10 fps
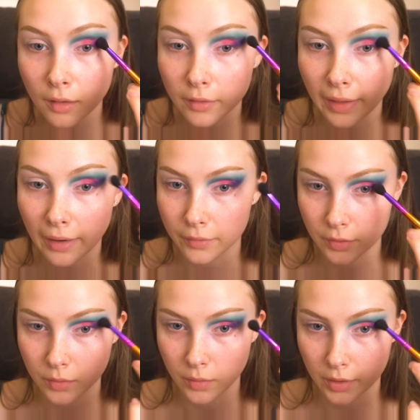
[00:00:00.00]
Or the
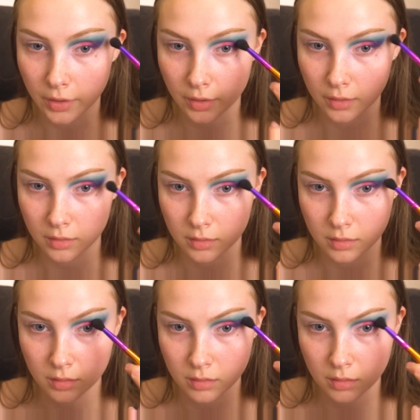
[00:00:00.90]
outer corner.
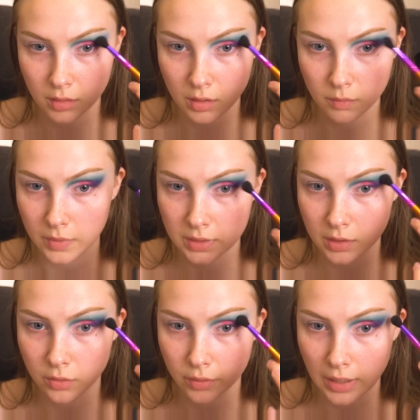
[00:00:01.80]
And with
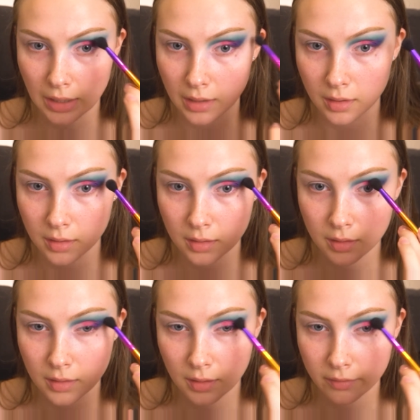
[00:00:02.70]
the green,
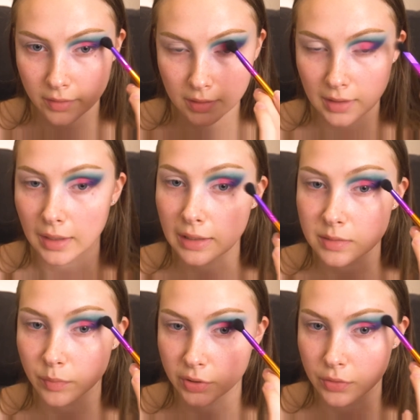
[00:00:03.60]
and that
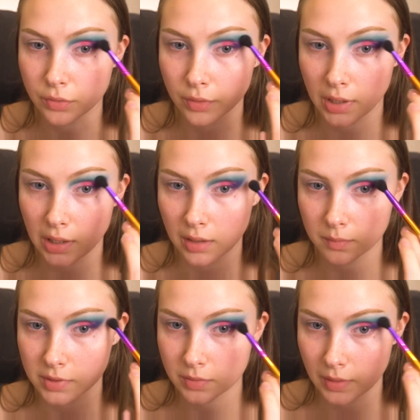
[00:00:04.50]
nice blue
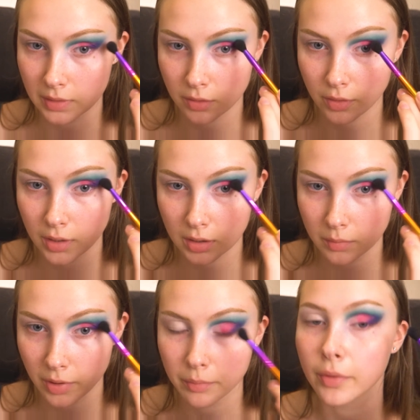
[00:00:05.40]
gradient between the green and
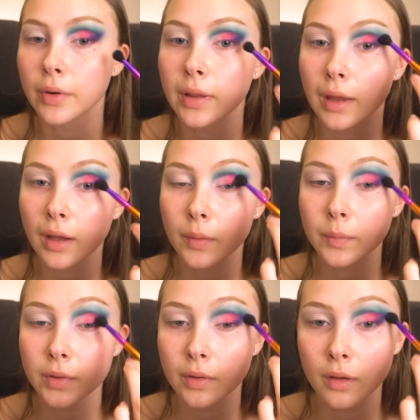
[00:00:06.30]
the purple really
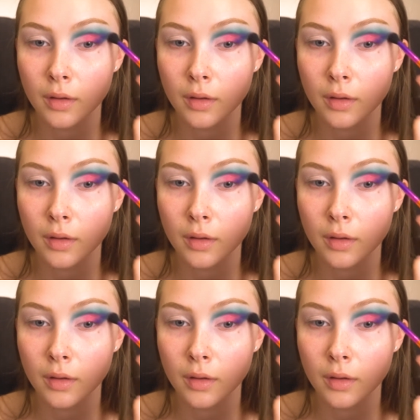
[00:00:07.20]
helps.